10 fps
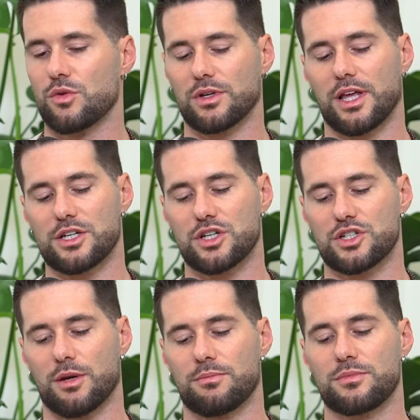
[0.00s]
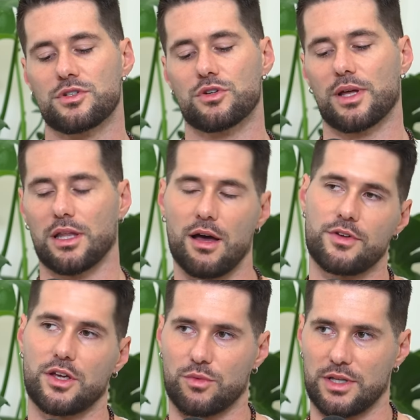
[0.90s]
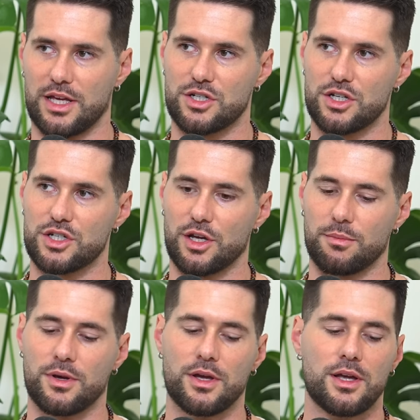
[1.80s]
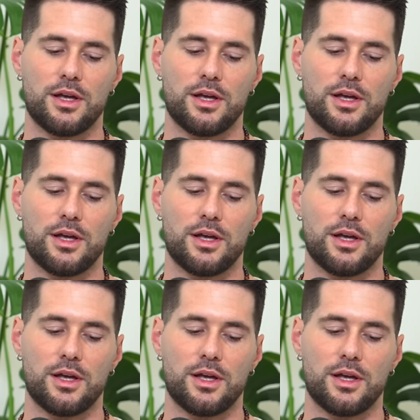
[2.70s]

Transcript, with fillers: relationship to a loving relationship?